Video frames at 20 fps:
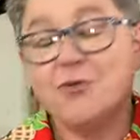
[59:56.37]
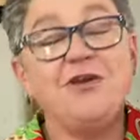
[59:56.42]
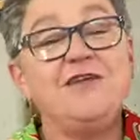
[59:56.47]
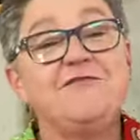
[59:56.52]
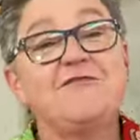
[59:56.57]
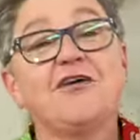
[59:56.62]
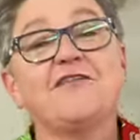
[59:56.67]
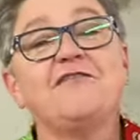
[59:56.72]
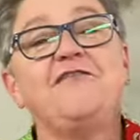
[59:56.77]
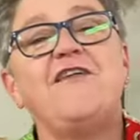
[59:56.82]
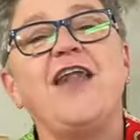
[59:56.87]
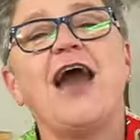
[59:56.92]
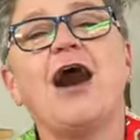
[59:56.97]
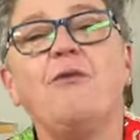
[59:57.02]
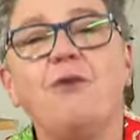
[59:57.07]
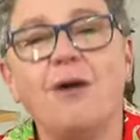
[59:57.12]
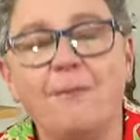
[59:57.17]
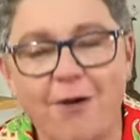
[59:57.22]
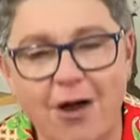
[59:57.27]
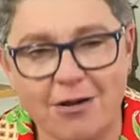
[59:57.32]
we've got
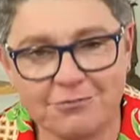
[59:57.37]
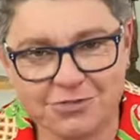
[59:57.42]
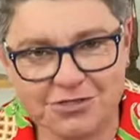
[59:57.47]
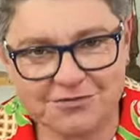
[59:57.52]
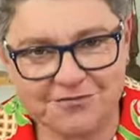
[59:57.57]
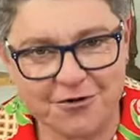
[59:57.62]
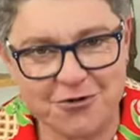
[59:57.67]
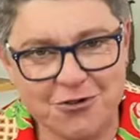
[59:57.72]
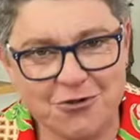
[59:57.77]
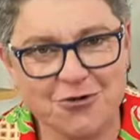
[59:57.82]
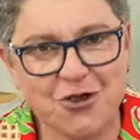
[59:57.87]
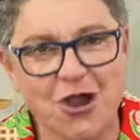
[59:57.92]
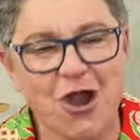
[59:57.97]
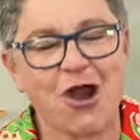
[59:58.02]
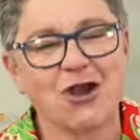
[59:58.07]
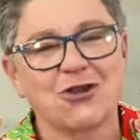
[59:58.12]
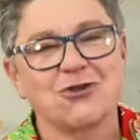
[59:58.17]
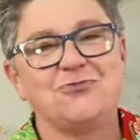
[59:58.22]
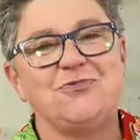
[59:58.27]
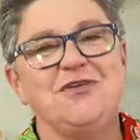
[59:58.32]
flower bombs for your
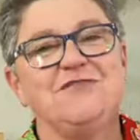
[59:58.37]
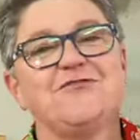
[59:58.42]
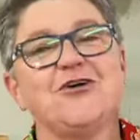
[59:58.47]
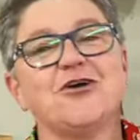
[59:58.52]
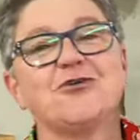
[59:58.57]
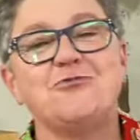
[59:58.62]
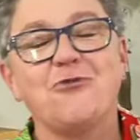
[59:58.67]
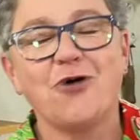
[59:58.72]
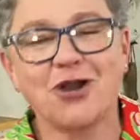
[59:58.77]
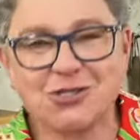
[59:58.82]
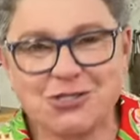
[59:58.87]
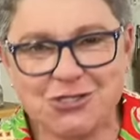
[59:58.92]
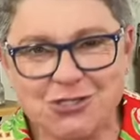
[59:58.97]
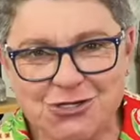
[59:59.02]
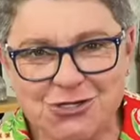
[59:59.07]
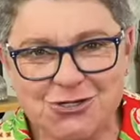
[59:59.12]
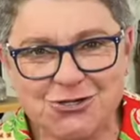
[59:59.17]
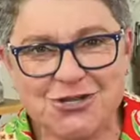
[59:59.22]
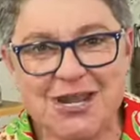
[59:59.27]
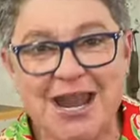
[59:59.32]
garden, we've got what to
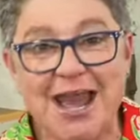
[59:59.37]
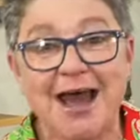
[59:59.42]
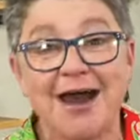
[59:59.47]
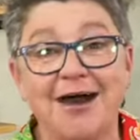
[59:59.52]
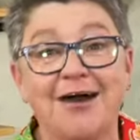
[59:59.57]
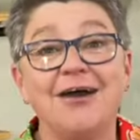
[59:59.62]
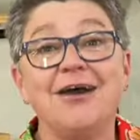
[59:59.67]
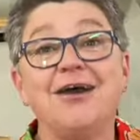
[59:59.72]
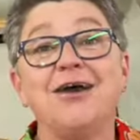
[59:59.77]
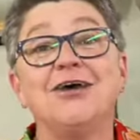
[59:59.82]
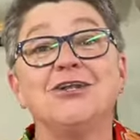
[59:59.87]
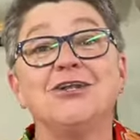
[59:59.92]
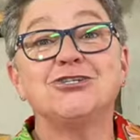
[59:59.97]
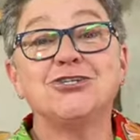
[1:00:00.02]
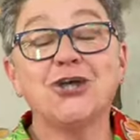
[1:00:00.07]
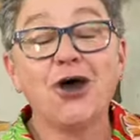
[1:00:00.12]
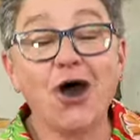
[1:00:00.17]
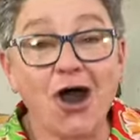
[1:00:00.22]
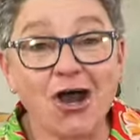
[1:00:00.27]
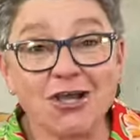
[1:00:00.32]
do now,
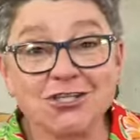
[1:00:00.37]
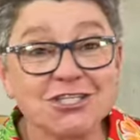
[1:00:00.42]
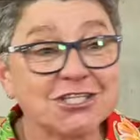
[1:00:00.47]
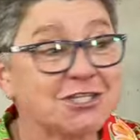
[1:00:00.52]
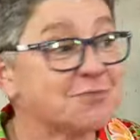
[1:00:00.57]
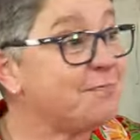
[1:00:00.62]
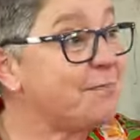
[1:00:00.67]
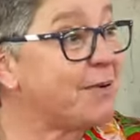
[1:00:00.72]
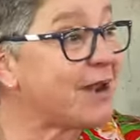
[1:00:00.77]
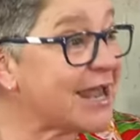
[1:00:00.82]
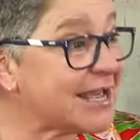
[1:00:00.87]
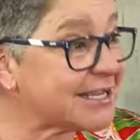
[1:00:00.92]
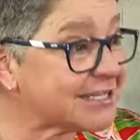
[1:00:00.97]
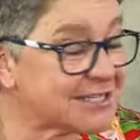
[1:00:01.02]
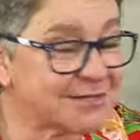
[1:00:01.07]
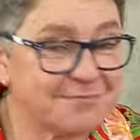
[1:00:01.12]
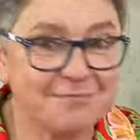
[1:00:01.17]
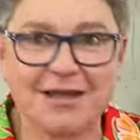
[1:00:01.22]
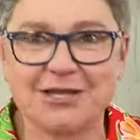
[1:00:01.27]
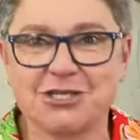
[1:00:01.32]
tasks,
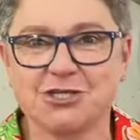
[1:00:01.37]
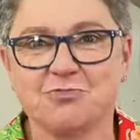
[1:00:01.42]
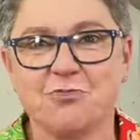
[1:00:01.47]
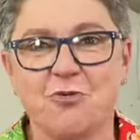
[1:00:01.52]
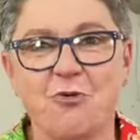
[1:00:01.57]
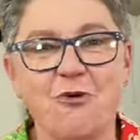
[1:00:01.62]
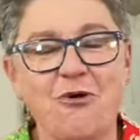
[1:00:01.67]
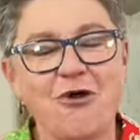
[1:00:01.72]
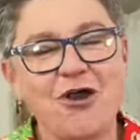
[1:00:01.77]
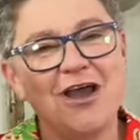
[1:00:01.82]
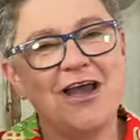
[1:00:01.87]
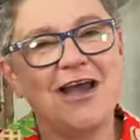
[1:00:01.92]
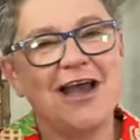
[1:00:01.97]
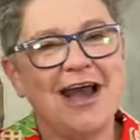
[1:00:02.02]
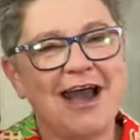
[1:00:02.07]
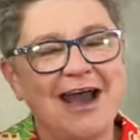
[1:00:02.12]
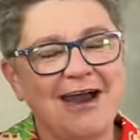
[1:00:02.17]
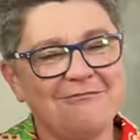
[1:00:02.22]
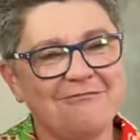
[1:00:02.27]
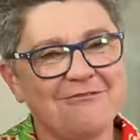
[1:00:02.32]
plus much more,
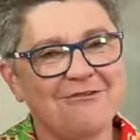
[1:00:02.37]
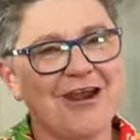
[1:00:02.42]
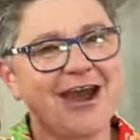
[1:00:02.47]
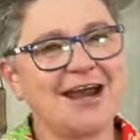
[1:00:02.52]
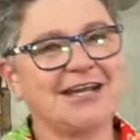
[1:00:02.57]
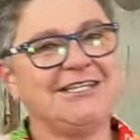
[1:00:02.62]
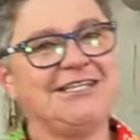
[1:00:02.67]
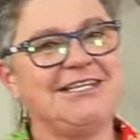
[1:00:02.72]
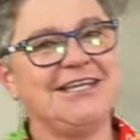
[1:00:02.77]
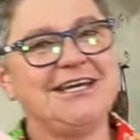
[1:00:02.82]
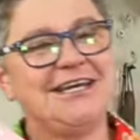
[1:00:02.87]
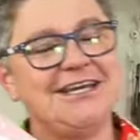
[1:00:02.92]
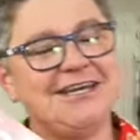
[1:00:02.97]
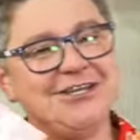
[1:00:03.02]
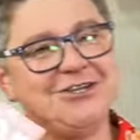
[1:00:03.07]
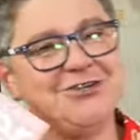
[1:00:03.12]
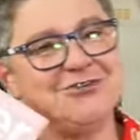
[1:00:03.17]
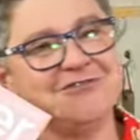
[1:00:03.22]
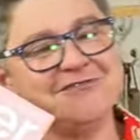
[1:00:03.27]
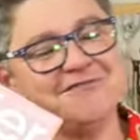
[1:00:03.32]
right here
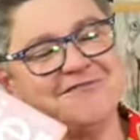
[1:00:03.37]
in your